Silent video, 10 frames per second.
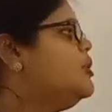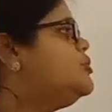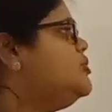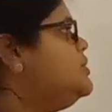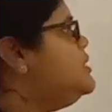
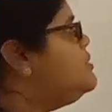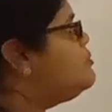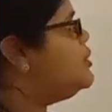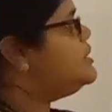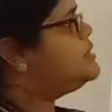So
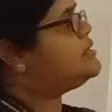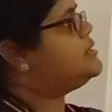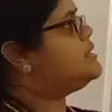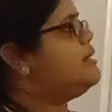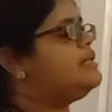what is
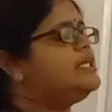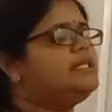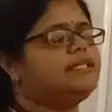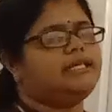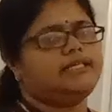this
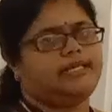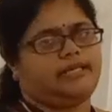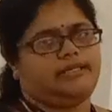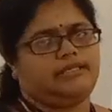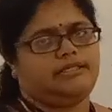analytical
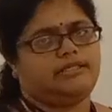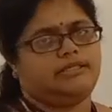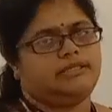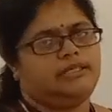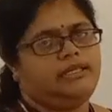techniques?
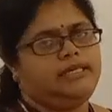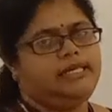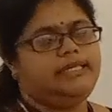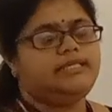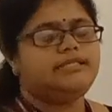
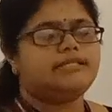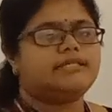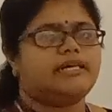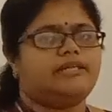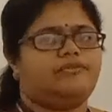It is the
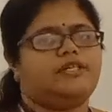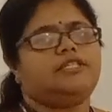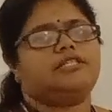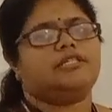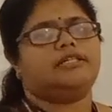scientific
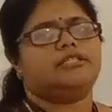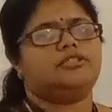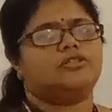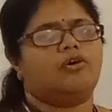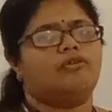
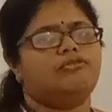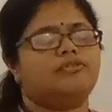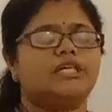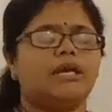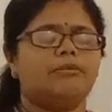studies of
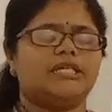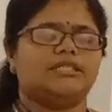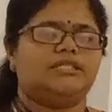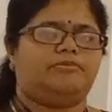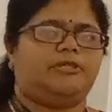the
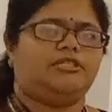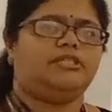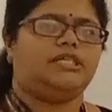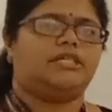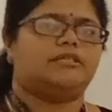chemicals
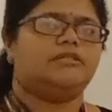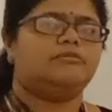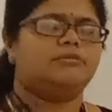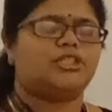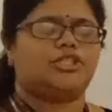present in a
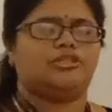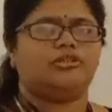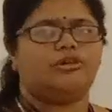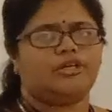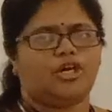mixture
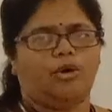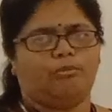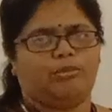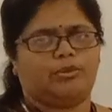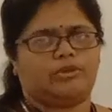or a
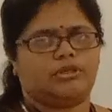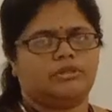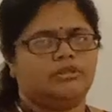compound.